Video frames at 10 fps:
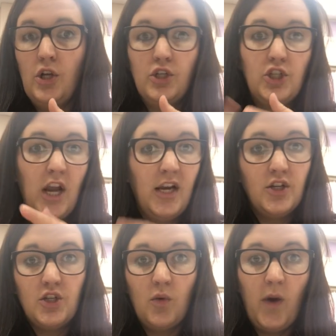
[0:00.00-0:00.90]

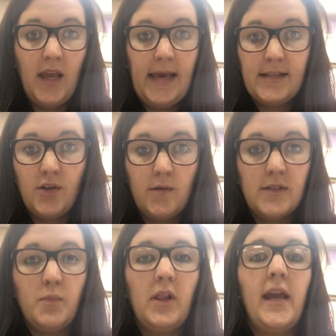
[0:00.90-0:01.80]
change the way Guess Who
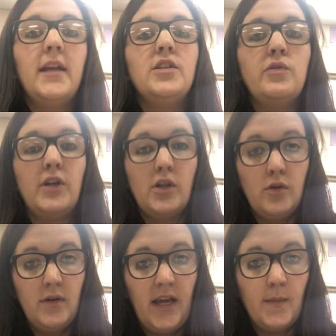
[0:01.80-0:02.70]
is played to
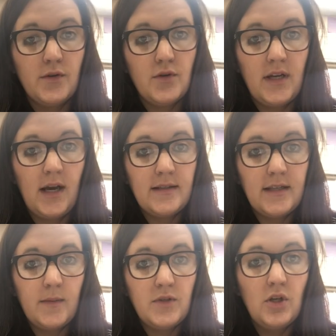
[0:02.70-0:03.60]
include chemistry
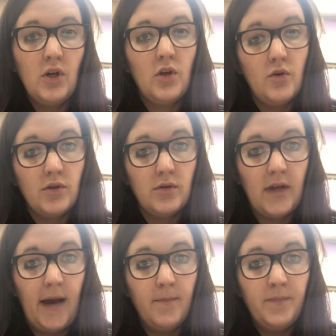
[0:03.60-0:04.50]
concepts, you could do
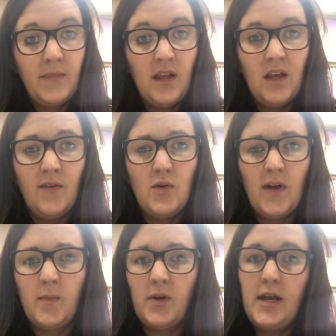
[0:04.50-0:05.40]
that. If you
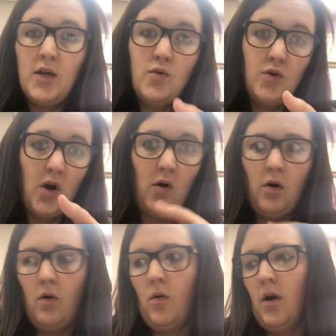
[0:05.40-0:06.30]
like playing
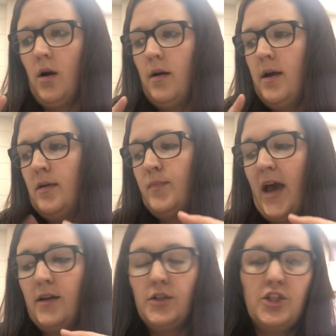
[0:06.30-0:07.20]
Uno or
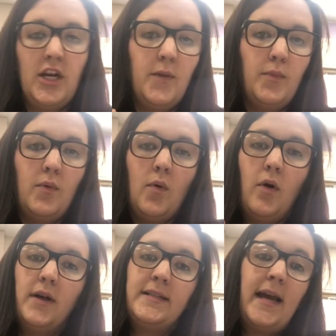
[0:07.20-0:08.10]
Battleship
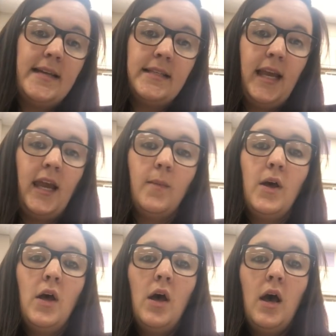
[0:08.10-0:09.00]
or a dice game,
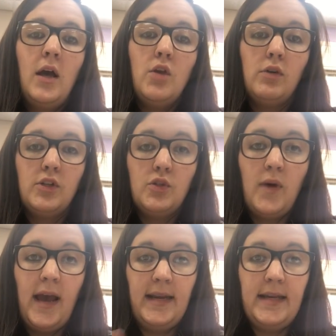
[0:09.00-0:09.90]
you can do
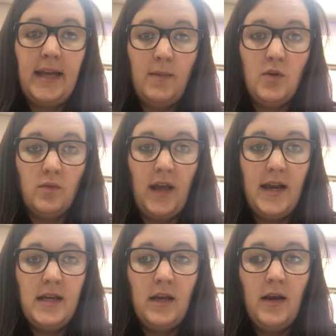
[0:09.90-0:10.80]
any game you would
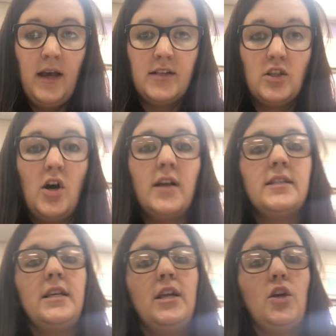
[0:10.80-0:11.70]
like as long as
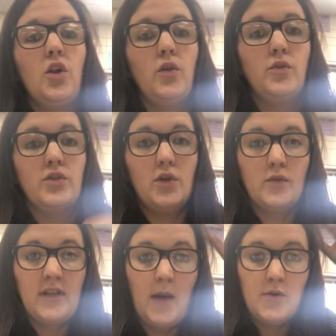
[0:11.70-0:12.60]
it includes
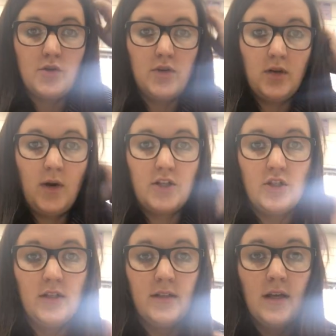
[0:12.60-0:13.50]
those chemistry
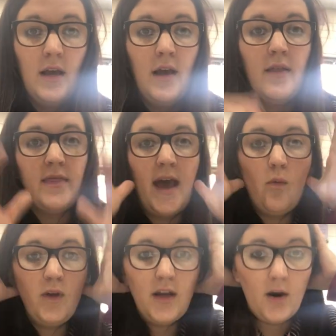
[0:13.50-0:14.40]
questions
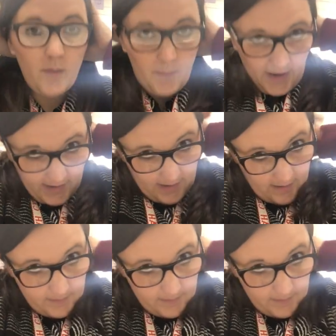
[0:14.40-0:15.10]
that we are the